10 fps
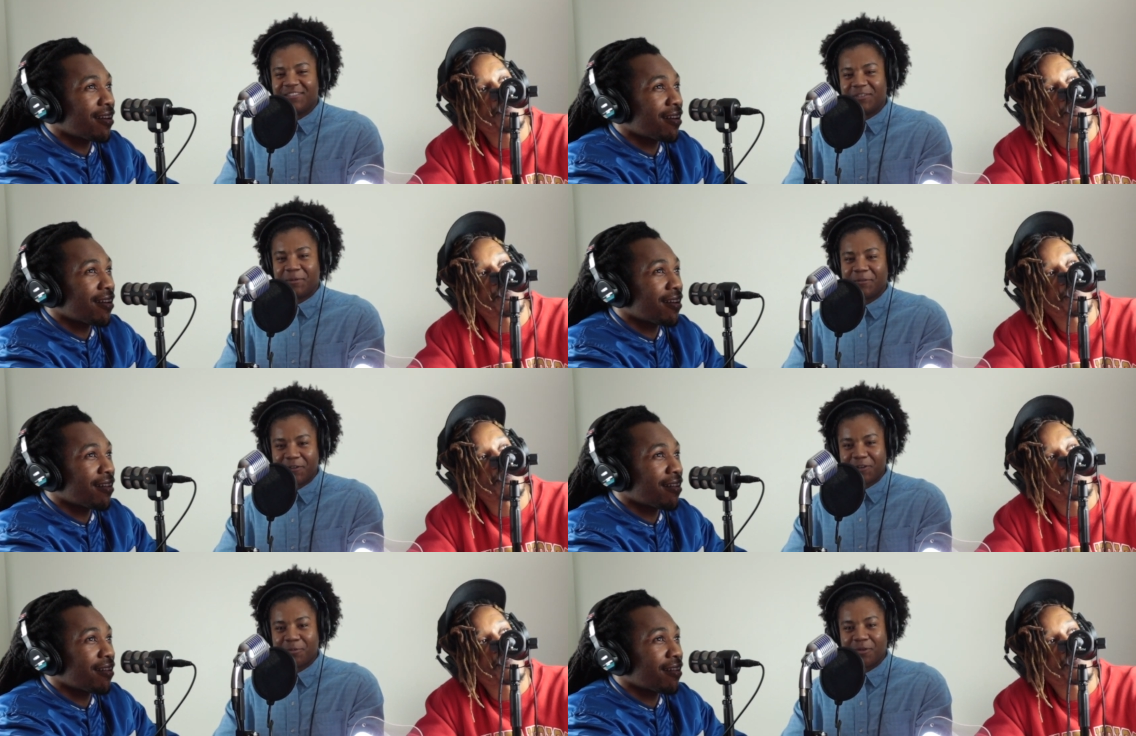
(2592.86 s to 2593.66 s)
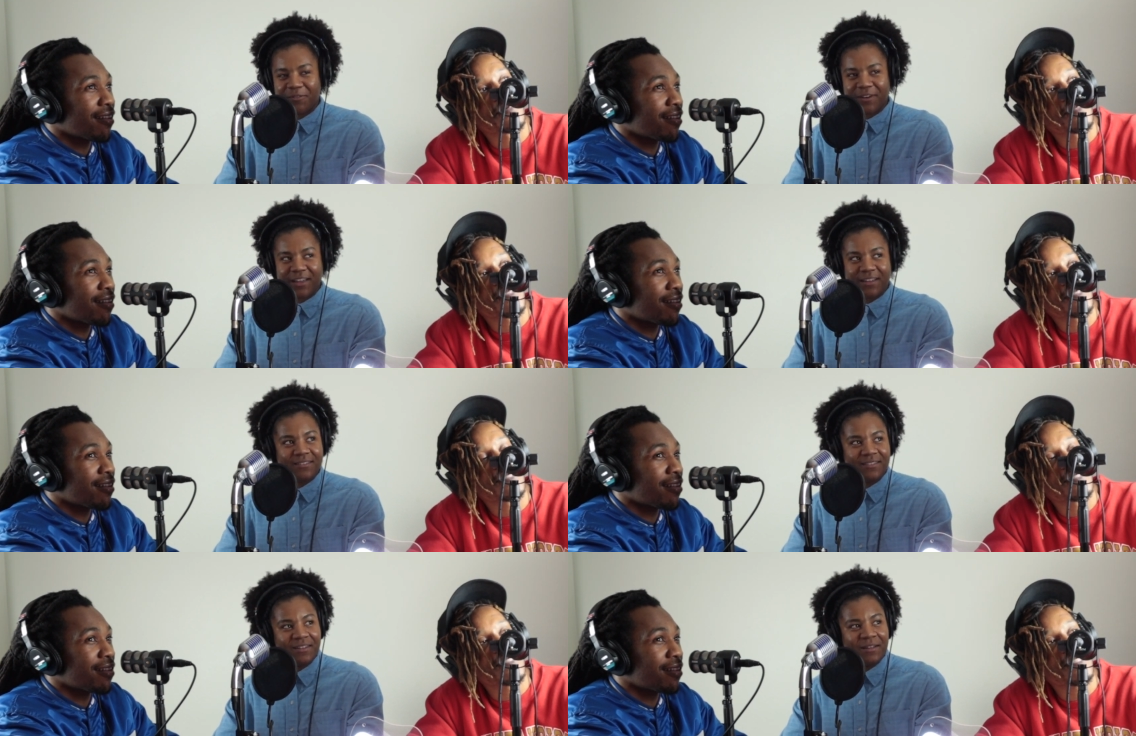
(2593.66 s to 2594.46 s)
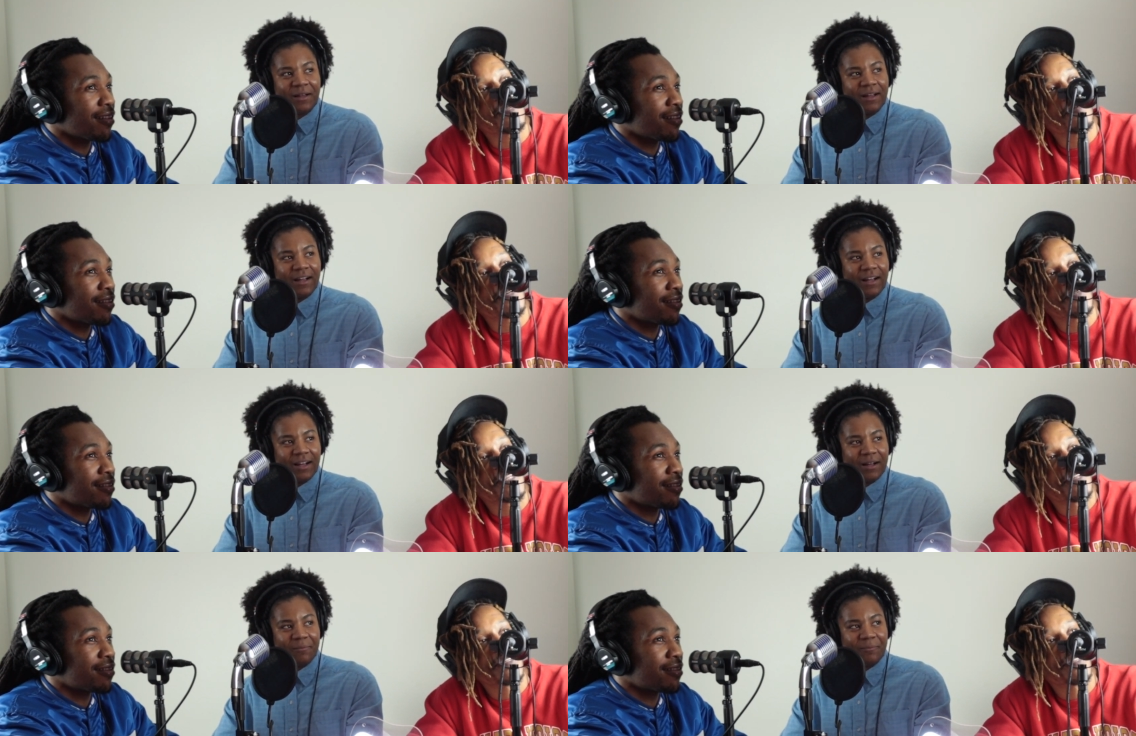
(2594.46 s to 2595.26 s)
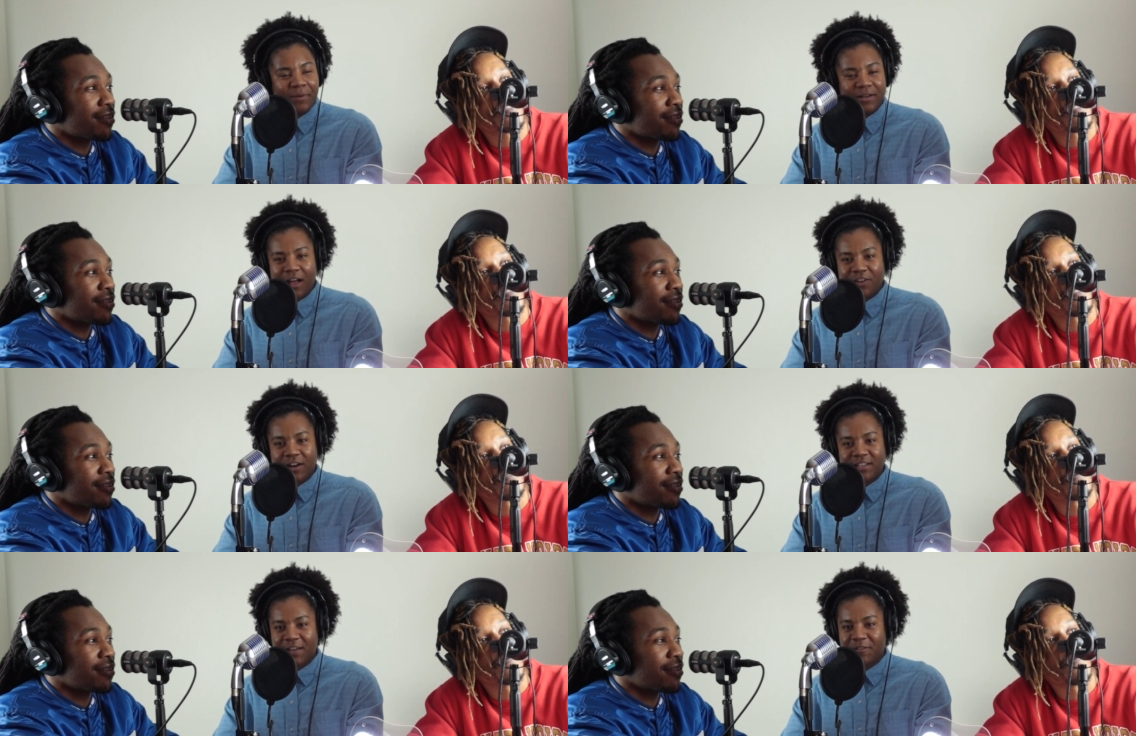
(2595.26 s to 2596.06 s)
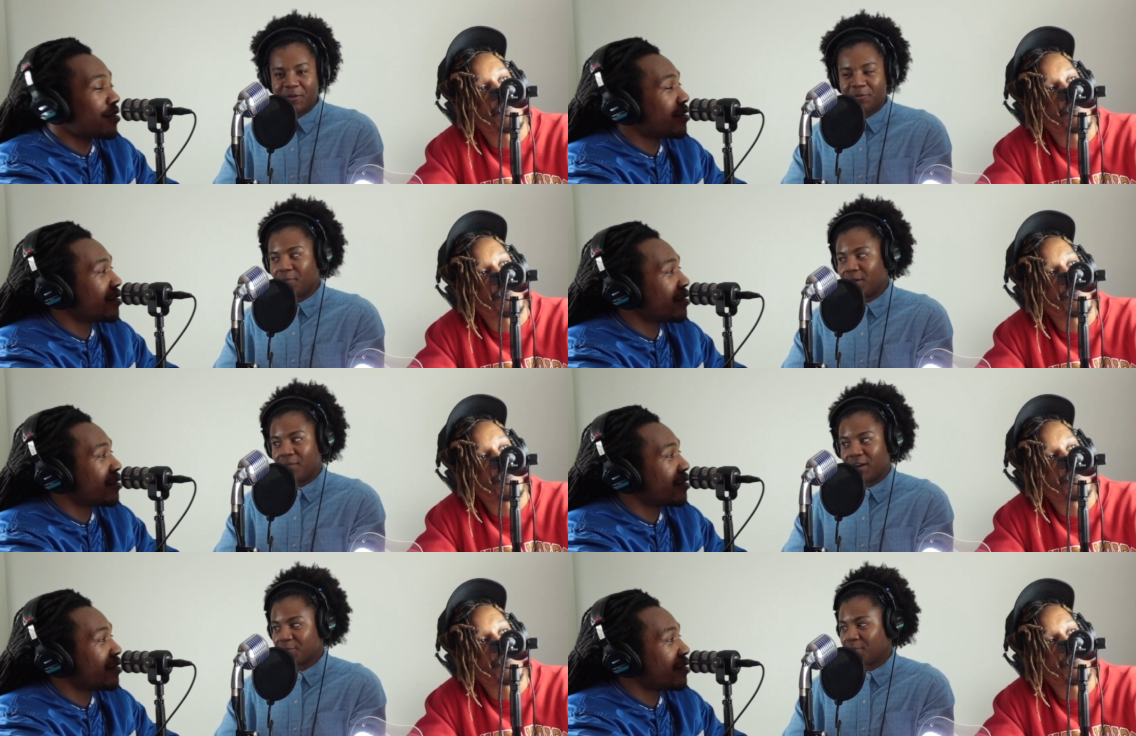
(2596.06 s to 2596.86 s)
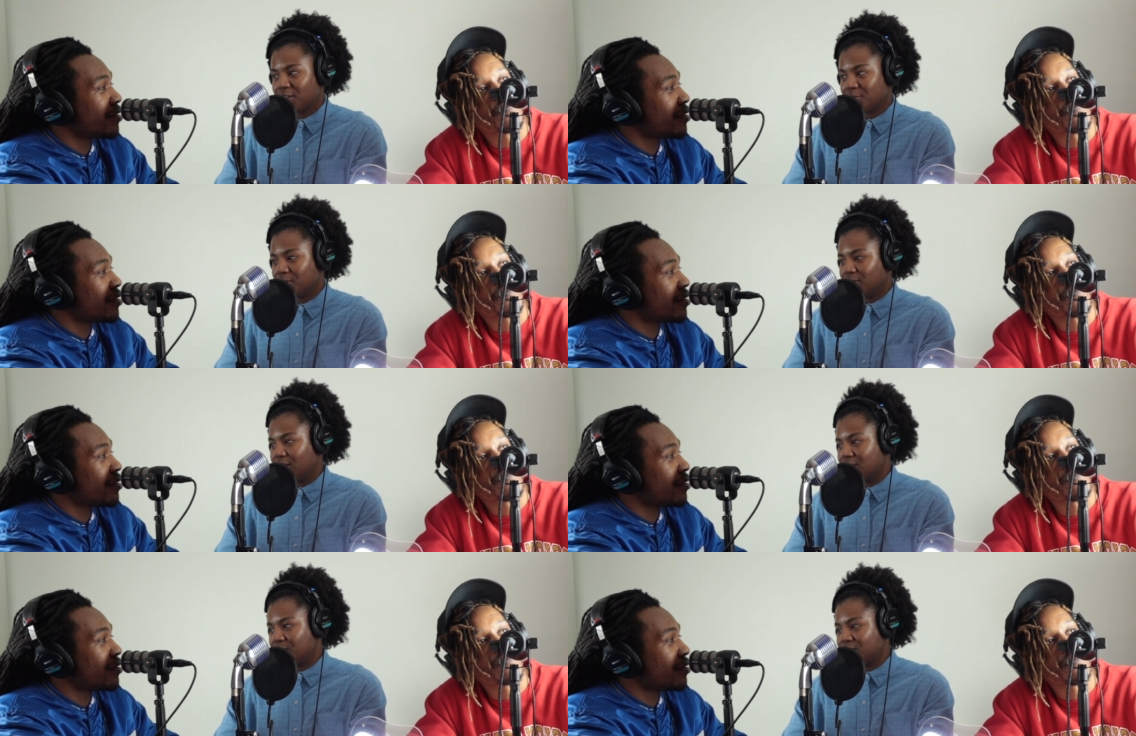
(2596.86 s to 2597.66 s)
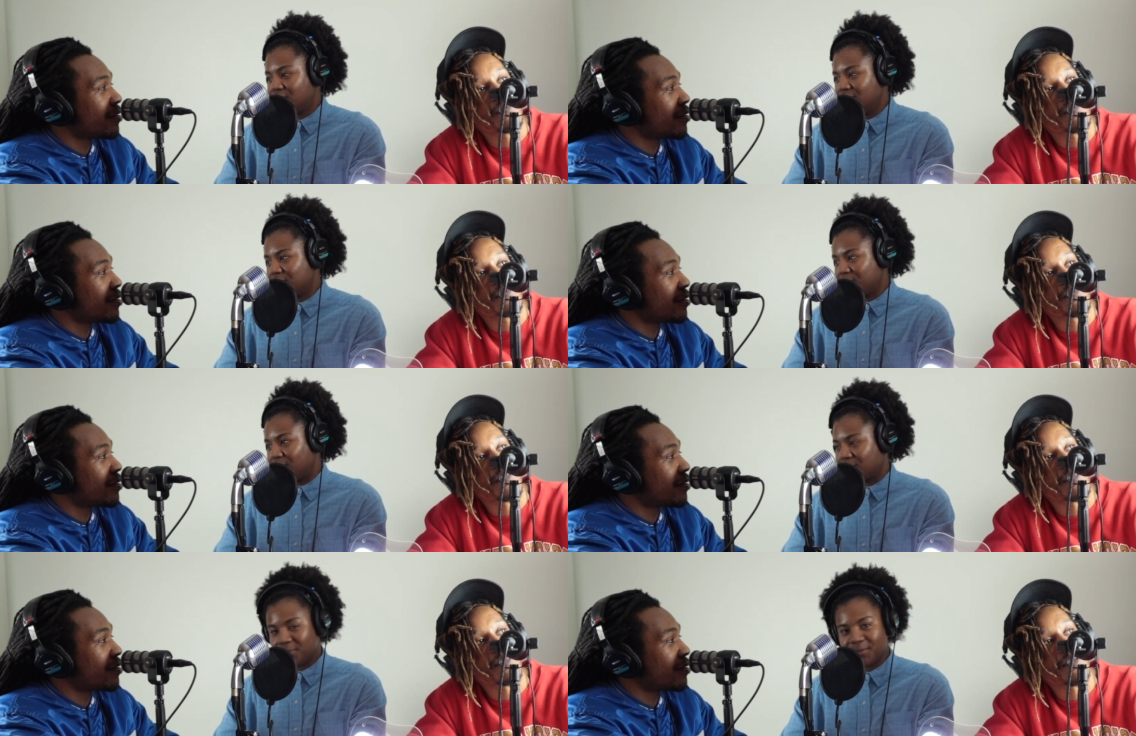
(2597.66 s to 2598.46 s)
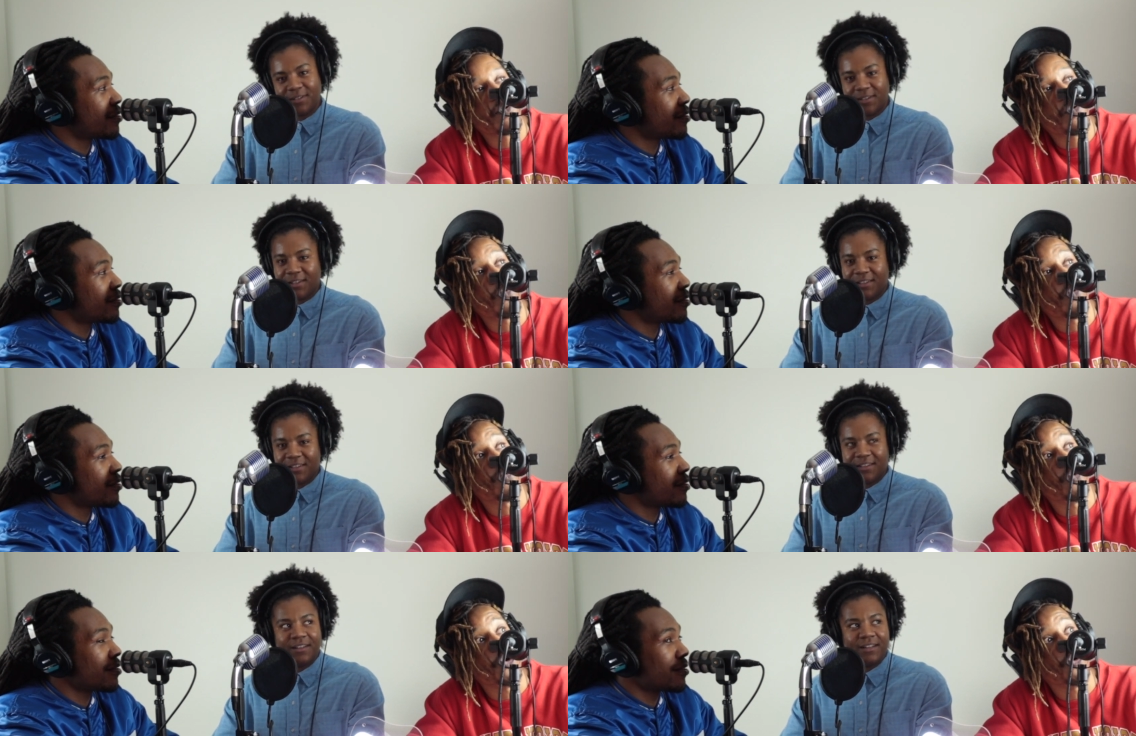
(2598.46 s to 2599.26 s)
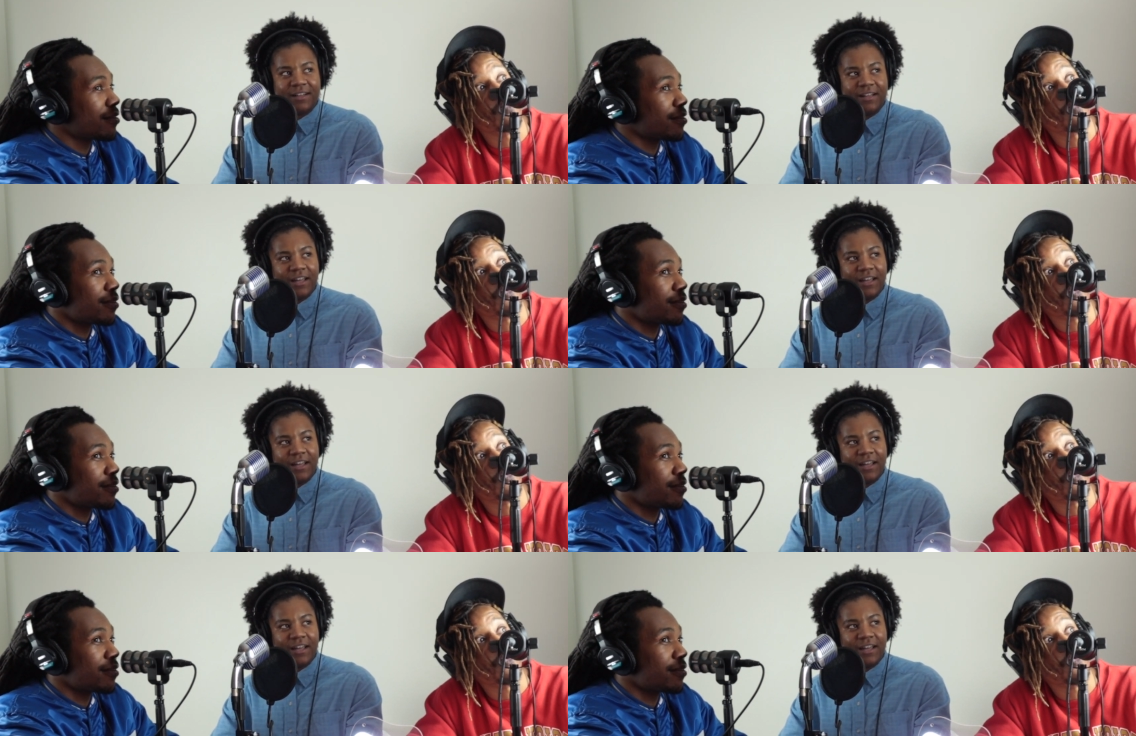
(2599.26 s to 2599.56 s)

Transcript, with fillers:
Speaker 1: Give up your firstborn for that. Mm, um, but no, try to save as much money as possible and get as much steez as possible. Oh, really?